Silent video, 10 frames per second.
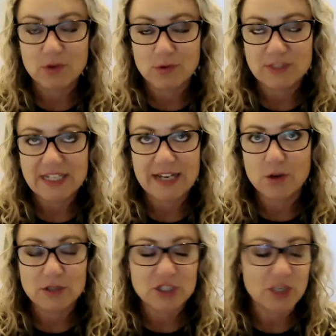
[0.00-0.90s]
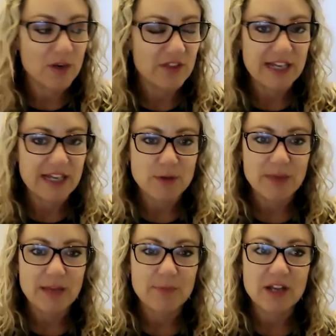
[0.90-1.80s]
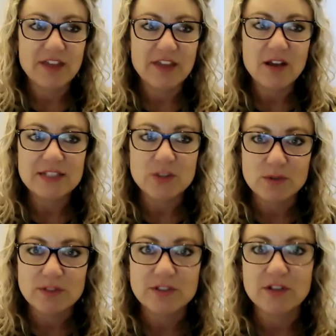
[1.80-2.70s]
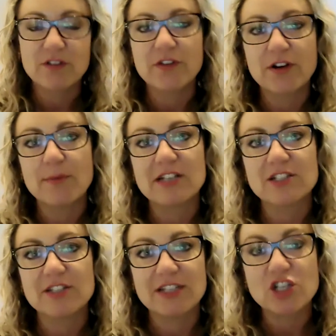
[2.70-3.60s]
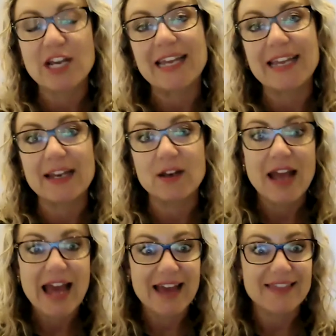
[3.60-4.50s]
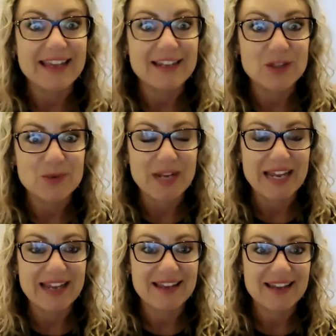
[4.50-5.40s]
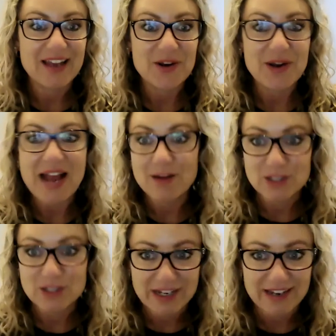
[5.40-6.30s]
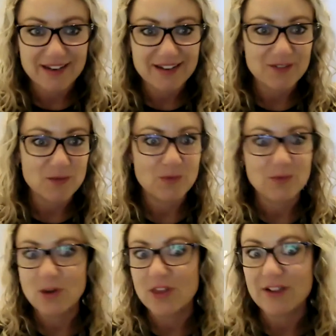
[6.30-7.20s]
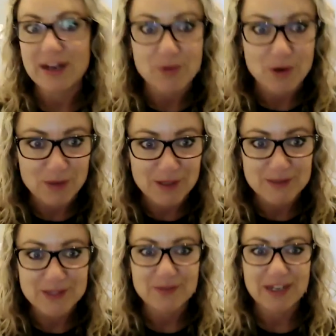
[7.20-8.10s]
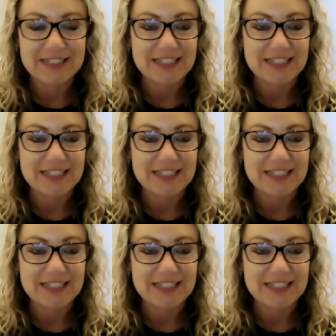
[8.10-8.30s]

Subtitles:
technology, or whatever the case may be. But I think it's also very much then checking in at the end of the week, how was your week? Were there any problems? Is there